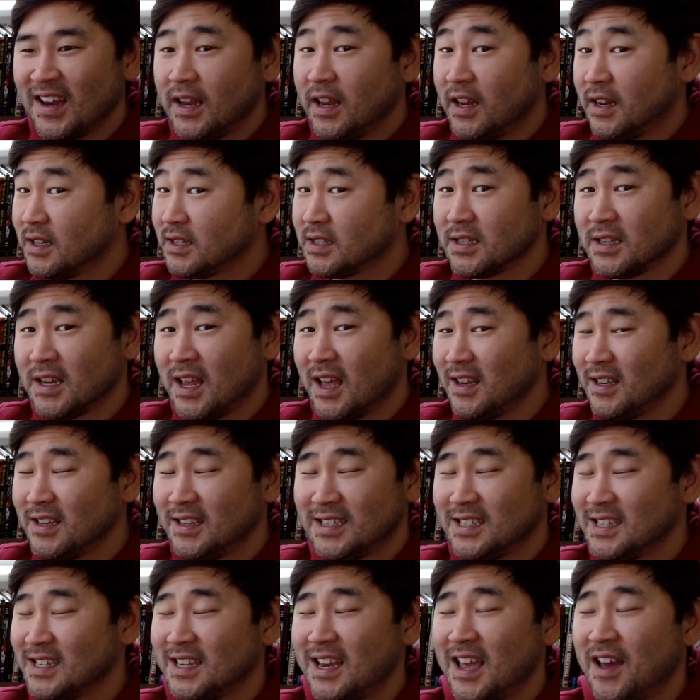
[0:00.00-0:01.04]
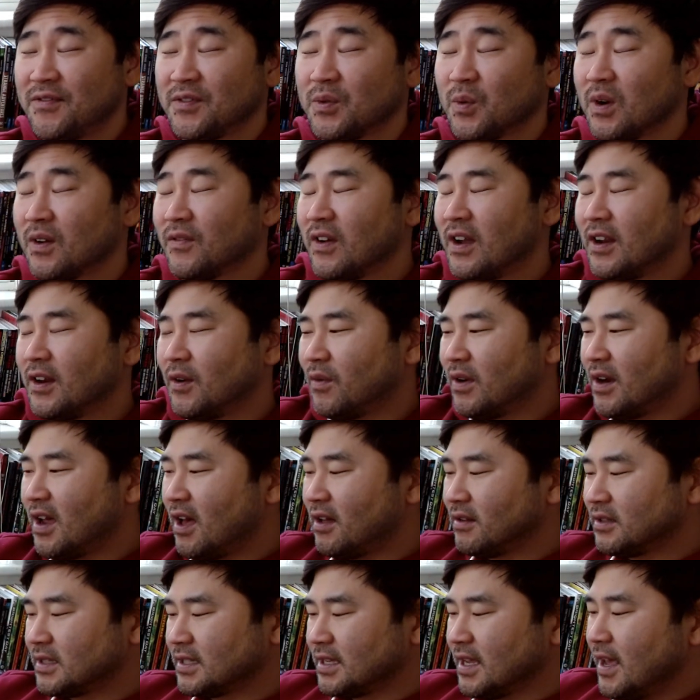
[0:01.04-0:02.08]
He didn't have to work for anyone
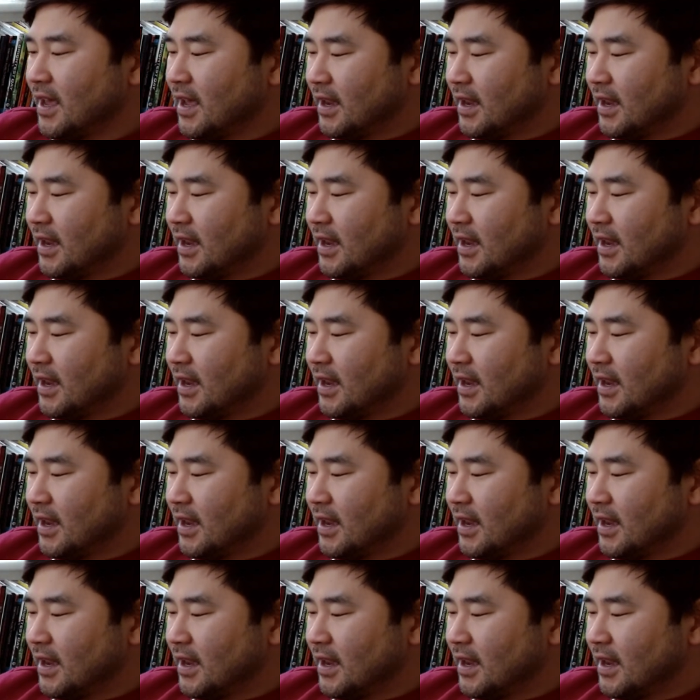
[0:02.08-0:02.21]
else.